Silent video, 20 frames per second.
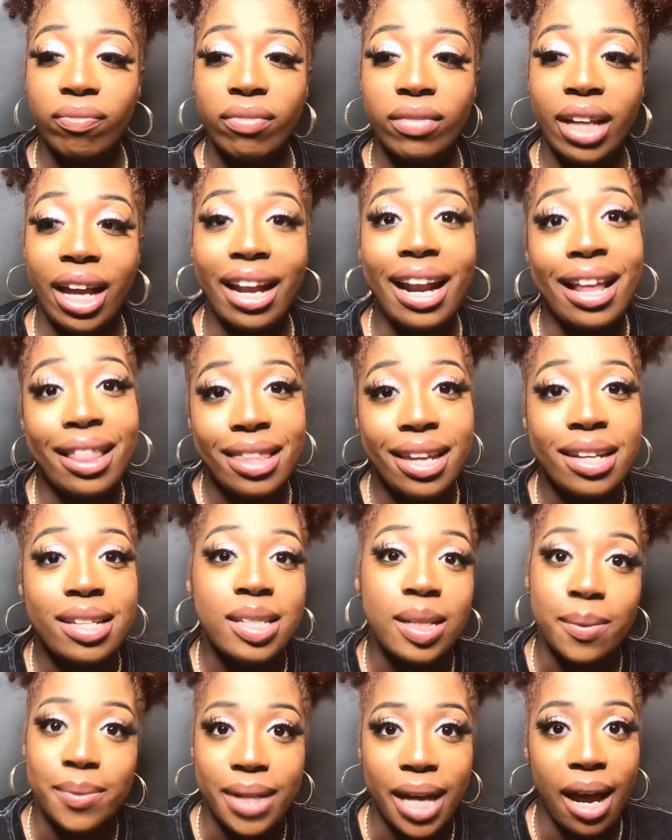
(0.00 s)
And I think
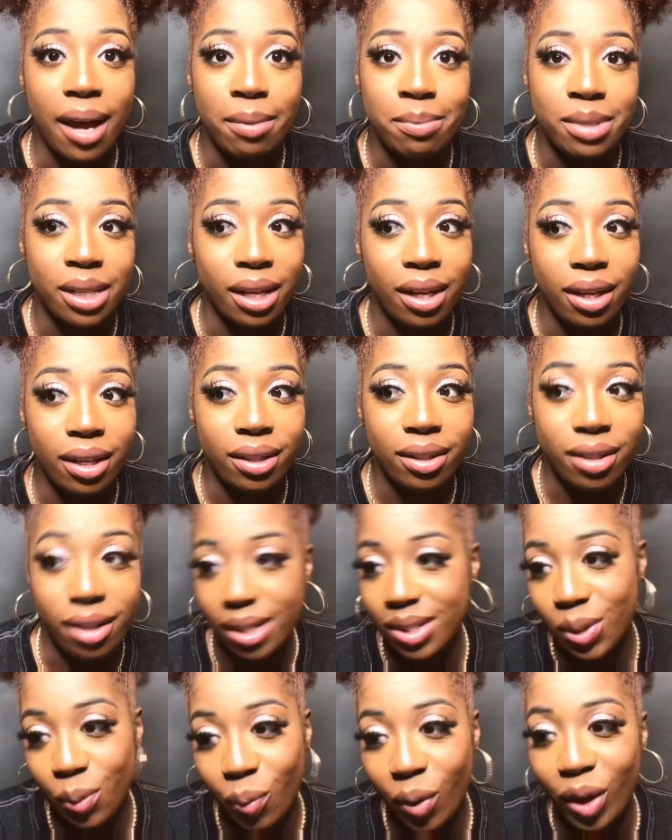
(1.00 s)
sometimes it
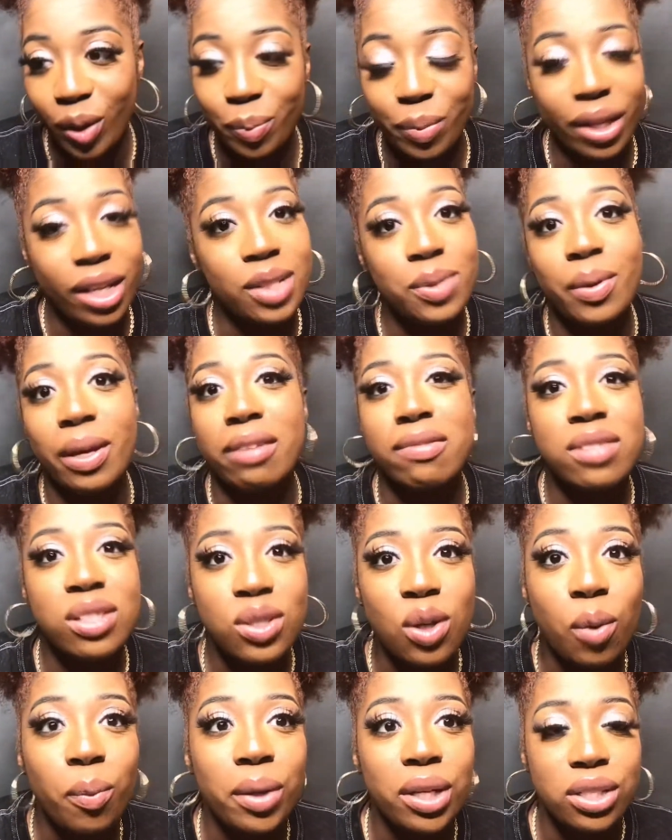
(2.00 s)
doesn't work because we have
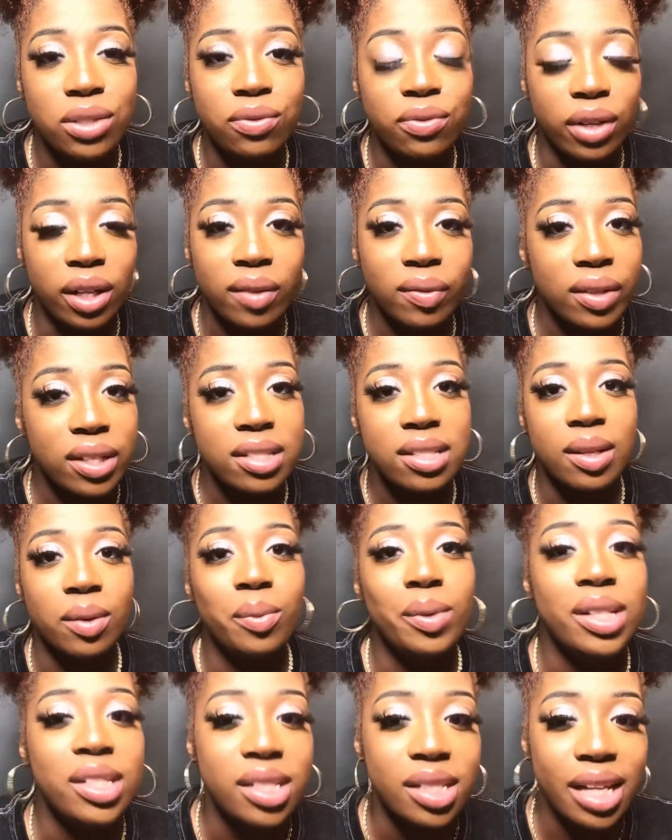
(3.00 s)
so much in front of us that
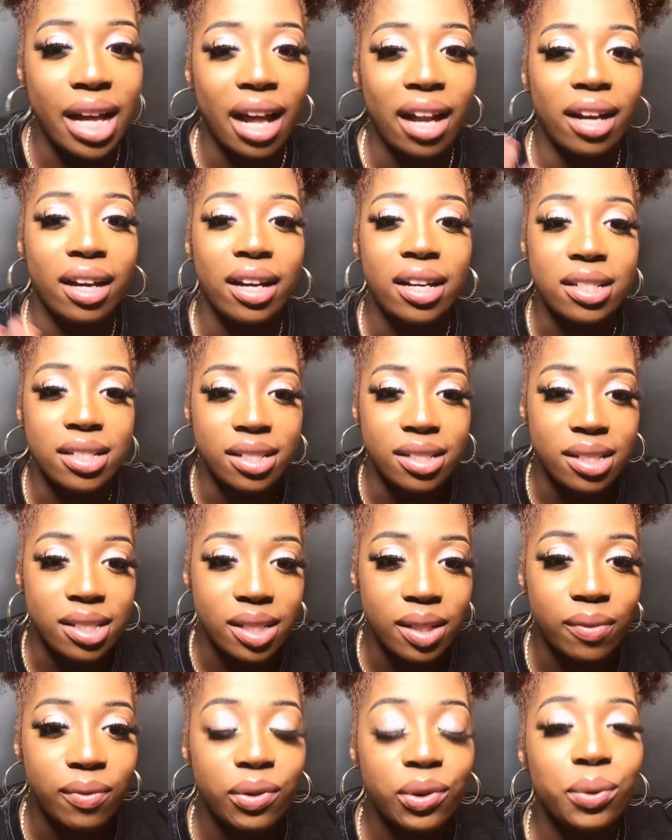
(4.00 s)
we just kind of need to
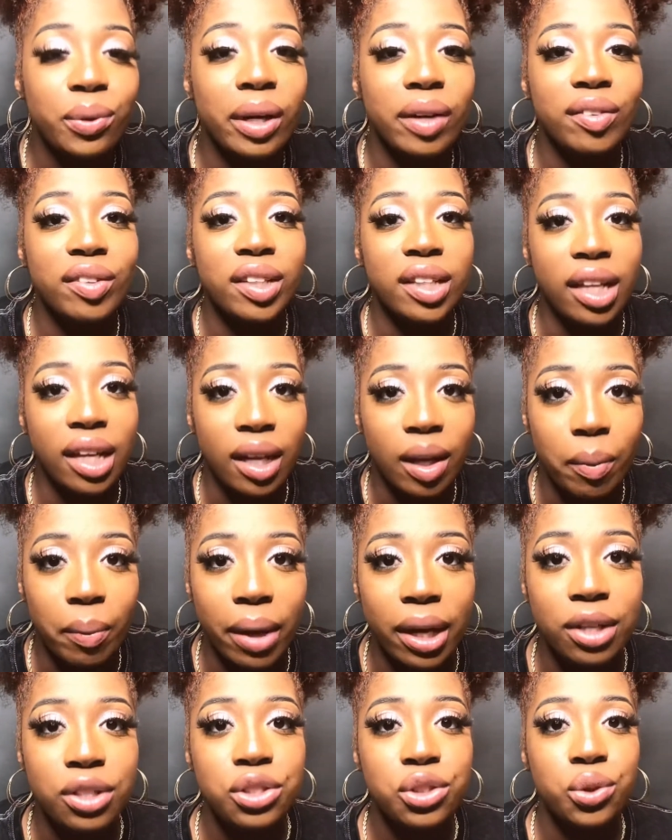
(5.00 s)
sift through everything and
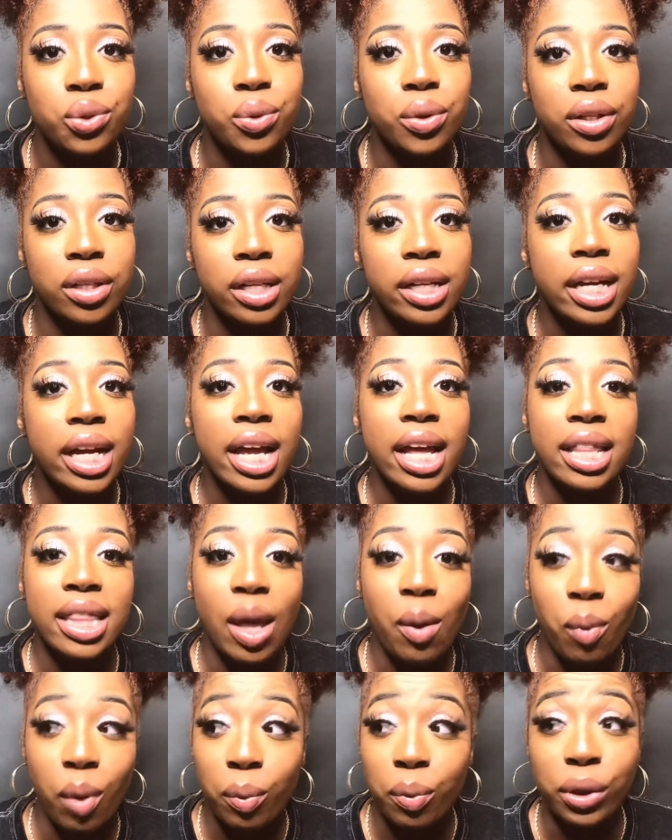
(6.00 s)
make sure
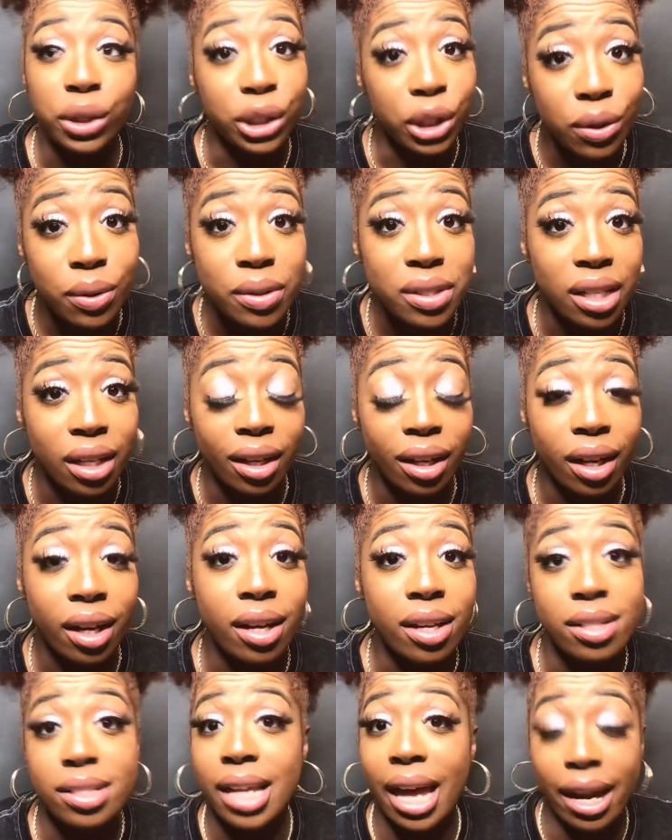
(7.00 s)
that what we're using
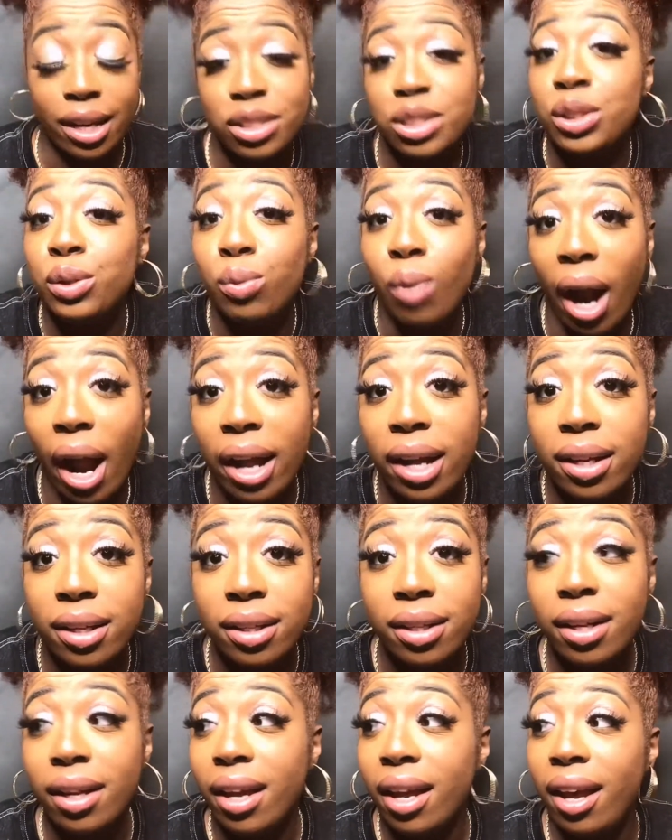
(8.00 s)
is actually right,
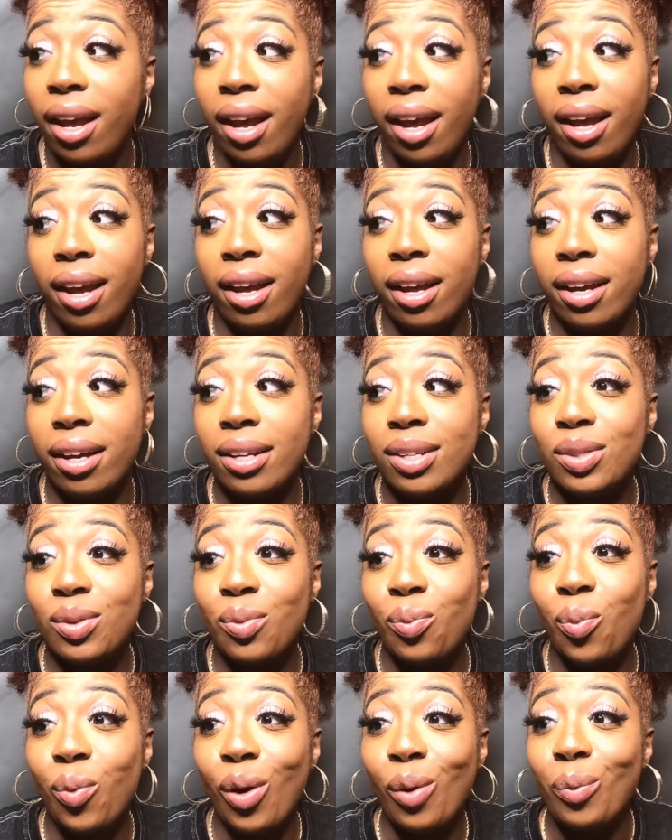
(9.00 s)
and
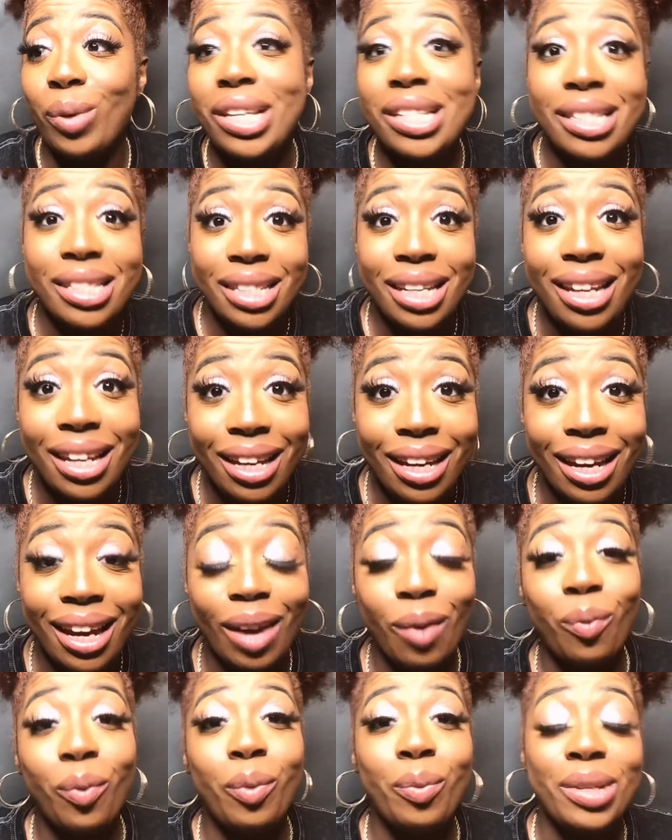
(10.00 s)
what we see
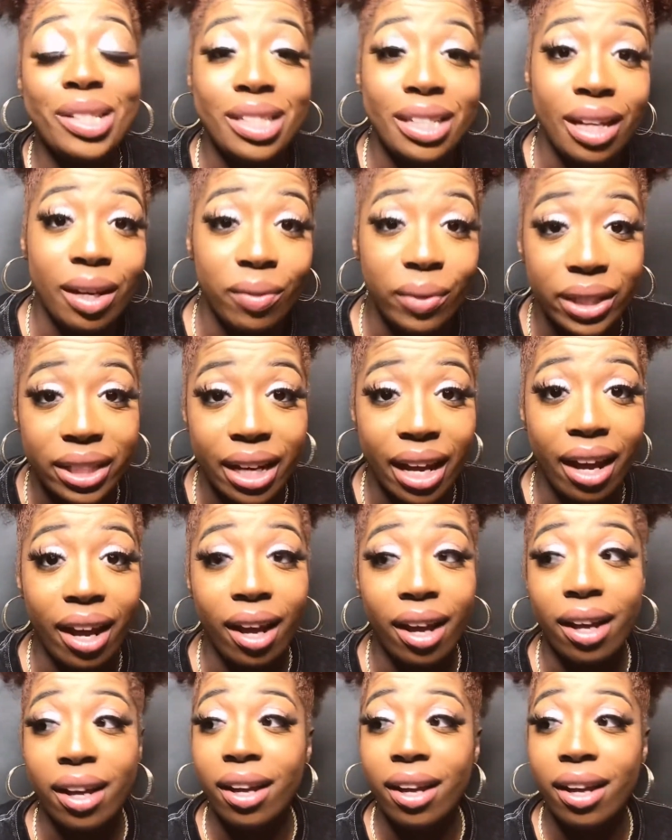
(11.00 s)
every day